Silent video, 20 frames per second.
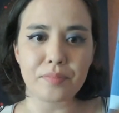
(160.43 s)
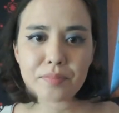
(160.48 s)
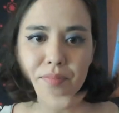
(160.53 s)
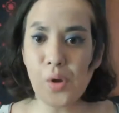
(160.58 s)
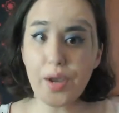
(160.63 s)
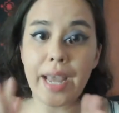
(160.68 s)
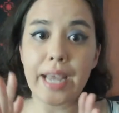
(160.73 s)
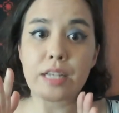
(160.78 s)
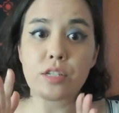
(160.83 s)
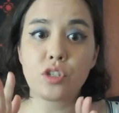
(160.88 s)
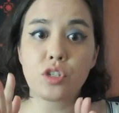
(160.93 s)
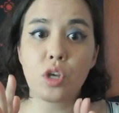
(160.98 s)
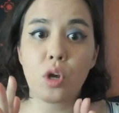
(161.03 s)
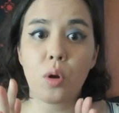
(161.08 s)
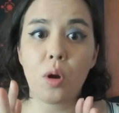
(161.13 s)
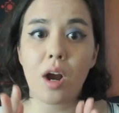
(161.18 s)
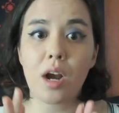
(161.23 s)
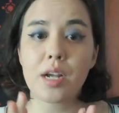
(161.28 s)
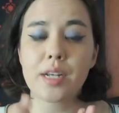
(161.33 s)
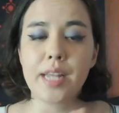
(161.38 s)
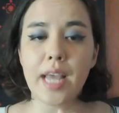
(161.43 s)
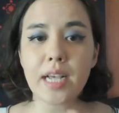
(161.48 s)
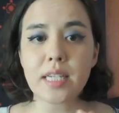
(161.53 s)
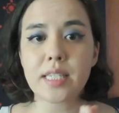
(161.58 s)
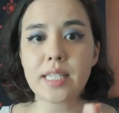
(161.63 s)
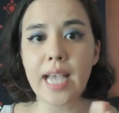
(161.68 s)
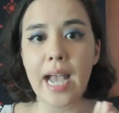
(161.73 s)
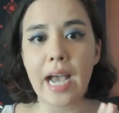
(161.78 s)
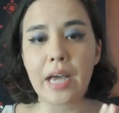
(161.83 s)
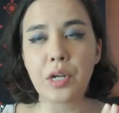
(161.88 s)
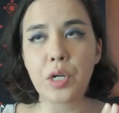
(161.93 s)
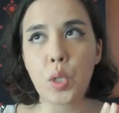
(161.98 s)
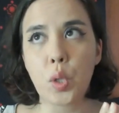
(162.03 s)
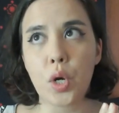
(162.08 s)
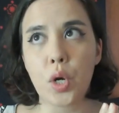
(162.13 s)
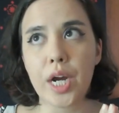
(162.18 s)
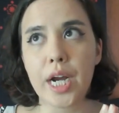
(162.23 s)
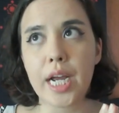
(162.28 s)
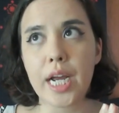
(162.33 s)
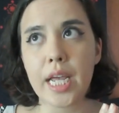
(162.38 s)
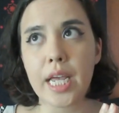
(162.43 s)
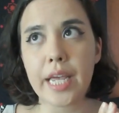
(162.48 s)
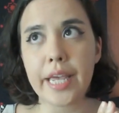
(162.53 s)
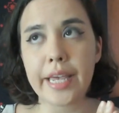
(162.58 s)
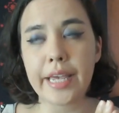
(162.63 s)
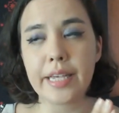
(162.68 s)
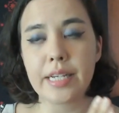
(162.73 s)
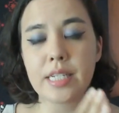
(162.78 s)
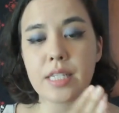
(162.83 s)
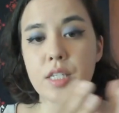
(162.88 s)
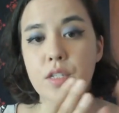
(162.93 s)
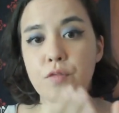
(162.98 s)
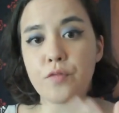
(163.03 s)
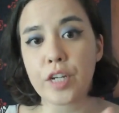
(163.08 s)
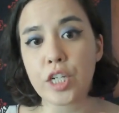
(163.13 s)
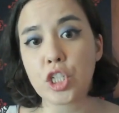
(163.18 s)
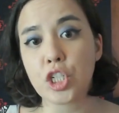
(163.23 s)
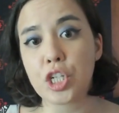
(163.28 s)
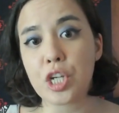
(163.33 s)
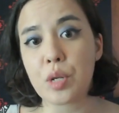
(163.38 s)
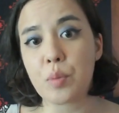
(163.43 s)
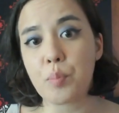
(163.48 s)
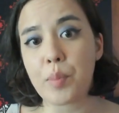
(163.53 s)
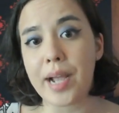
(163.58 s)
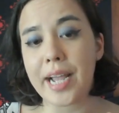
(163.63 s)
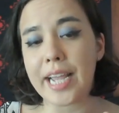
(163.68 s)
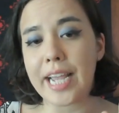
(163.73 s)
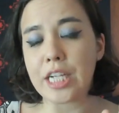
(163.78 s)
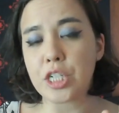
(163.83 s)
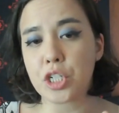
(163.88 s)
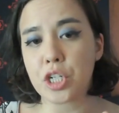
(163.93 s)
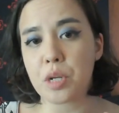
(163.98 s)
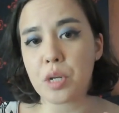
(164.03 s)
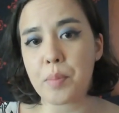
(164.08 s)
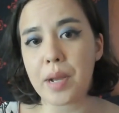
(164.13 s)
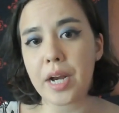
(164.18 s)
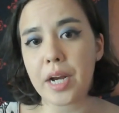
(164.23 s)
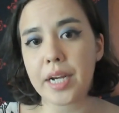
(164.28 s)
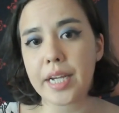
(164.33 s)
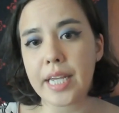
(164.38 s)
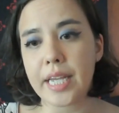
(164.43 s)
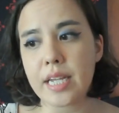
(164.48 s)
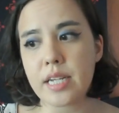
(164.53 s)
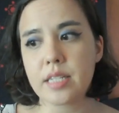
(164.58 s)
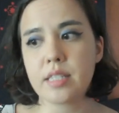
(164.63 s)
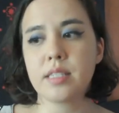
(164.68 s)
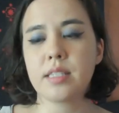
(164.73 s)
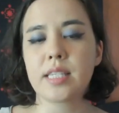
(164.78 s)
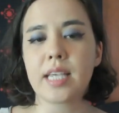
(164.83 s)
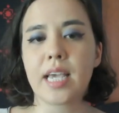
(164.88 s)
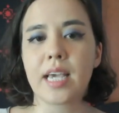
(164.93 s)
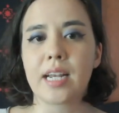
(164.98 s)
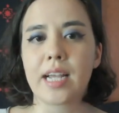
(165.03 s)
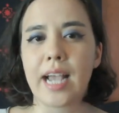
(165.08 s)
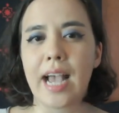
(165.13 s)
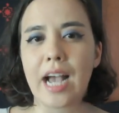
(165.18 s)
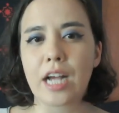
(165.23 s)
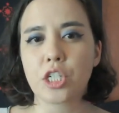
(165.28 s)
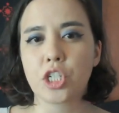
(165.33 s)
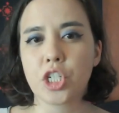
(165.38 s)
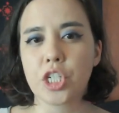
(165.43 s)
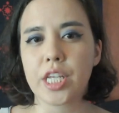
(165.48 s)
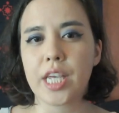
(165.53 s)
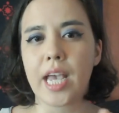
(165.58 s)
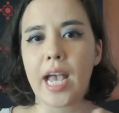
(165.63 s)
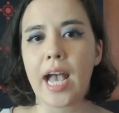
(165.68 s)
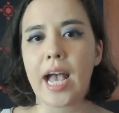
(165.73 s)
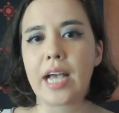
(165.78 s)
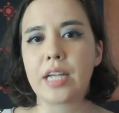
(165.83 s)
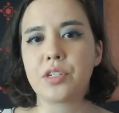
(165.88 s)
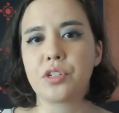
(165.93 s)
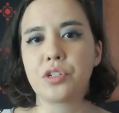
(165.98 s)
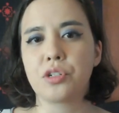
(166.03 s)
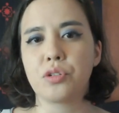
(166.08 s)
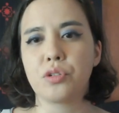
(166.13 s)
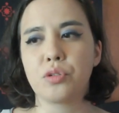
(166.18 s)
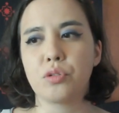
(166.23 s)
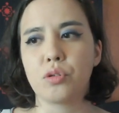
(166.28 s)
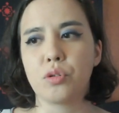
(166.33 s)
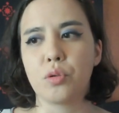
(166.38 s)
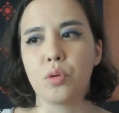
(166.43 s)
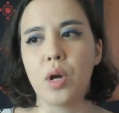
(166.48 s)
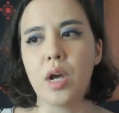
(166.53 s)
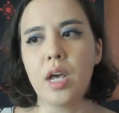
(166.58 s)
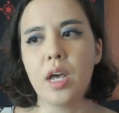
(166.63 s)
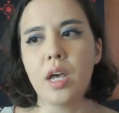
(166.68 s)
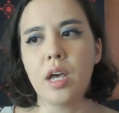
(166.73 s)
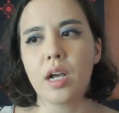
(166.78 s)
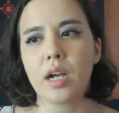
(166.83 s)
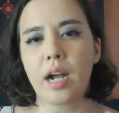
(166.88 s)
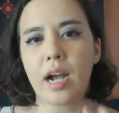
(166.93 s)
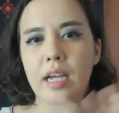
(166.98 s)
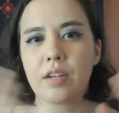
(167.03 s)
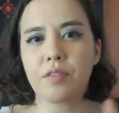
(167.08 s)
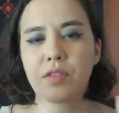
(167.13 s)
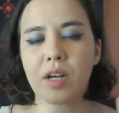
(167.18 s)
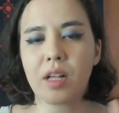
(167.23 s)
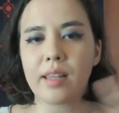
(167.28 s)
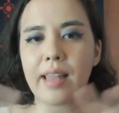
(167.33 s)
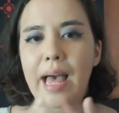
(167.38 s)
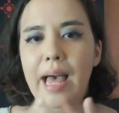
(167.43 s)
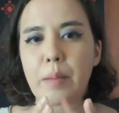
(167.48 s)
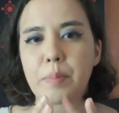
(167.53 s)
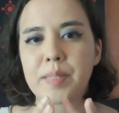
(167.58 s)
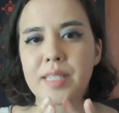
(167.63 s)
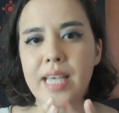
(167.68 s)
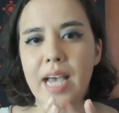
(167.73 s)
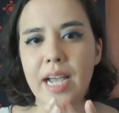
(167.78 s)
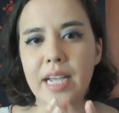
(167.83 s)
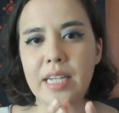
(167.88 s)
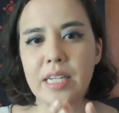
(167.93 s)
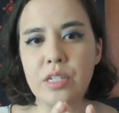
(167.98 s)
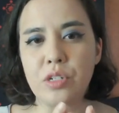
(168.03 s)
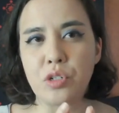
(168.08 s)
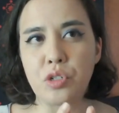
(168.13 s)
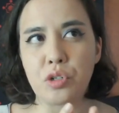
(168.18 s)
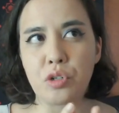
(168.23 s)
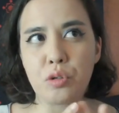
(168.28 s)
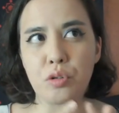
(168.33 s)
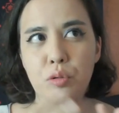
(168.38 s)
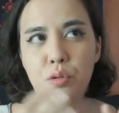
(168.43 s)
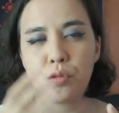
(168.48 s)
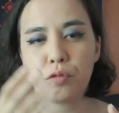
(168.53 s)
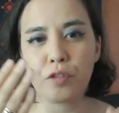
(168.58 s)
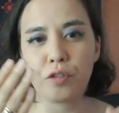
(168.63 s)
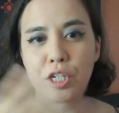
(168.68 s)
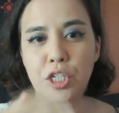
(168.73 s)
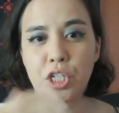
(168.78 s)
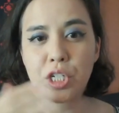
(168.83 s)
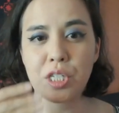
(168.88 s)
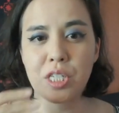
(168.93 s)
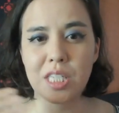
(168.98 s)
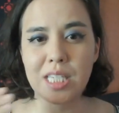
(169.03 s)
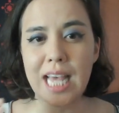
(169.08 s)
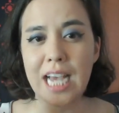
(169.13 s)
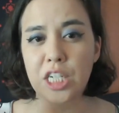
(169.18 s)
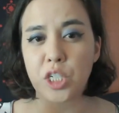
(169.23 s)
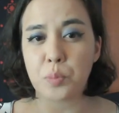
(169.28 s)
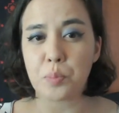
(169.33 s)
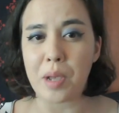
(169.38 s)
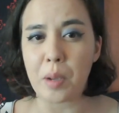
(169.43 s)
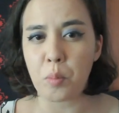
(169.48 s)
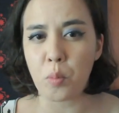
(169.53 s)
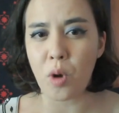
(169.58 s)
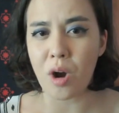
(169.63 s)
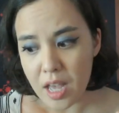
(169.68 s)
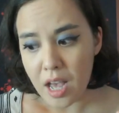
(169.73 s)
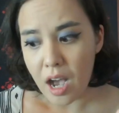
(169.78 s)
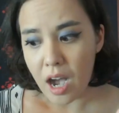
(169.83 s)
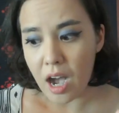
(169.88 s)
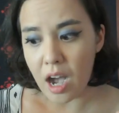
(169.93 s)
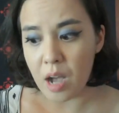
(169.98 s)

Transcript: Okay, so our next category is fiction by Asian Americans, and I actually had to kind of collapse that into fiction slash memoir.